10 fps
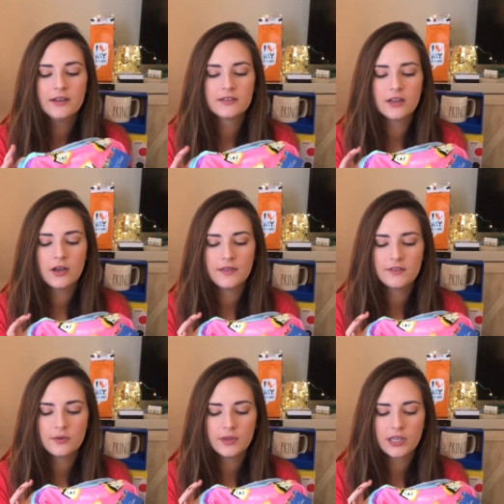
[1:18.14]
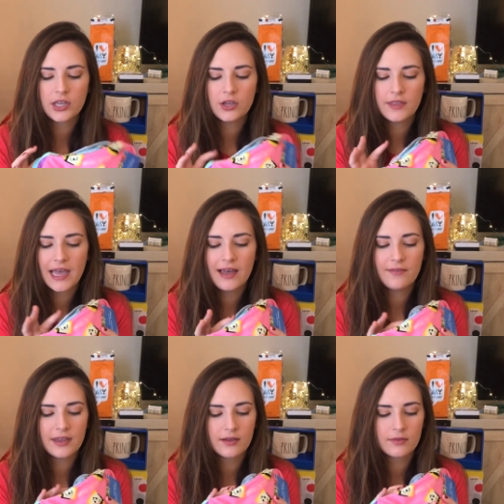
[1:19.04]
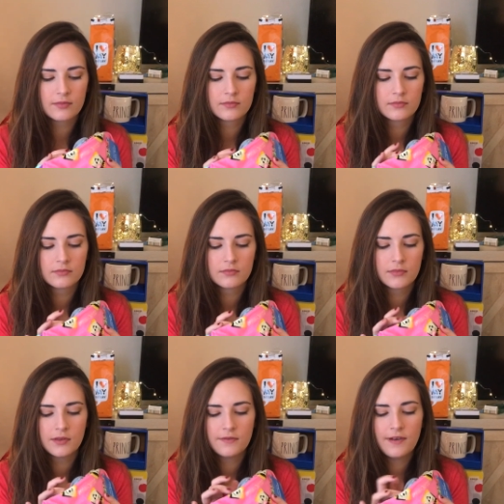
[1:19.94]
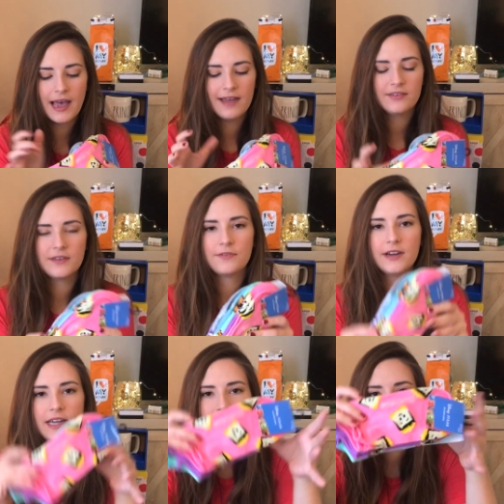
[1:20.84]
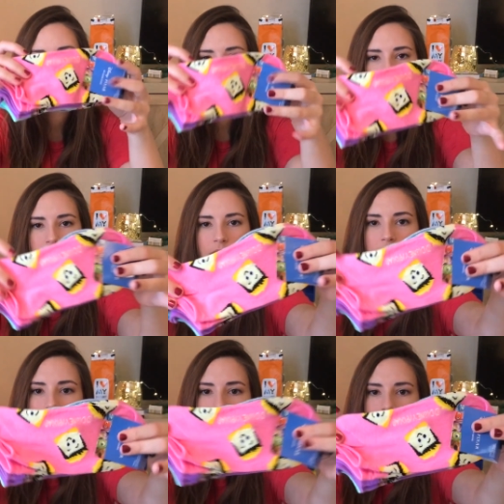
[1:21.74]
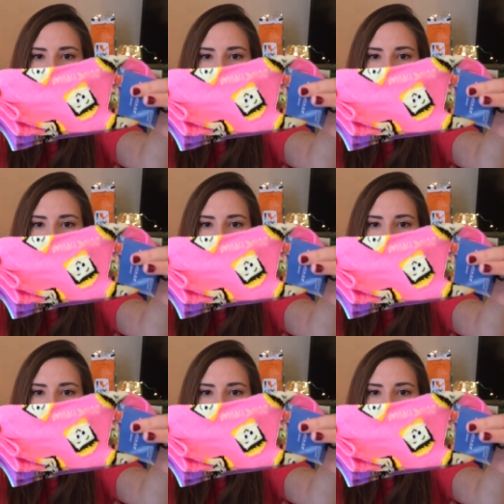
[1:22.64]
So these are really cute. They have like 5 different like little